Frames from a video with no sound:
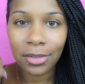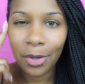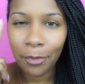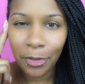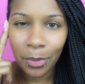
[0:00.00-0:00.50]

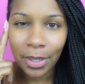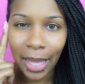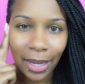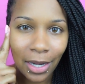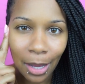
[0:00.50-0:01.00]
Don't view it
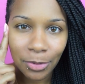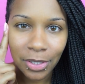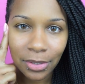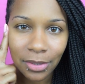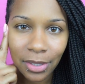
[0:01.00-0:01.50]
like an
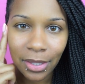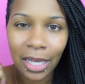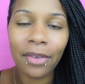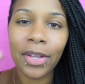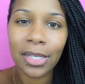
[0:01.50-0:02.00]
option.
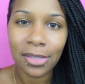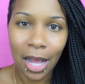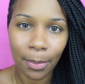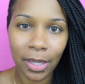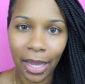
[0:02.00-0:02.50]
Think of it as an
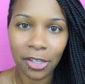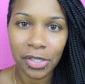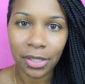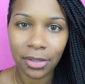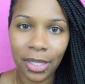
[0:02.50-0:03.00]

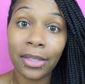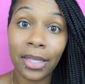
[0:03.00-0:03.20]
obligation.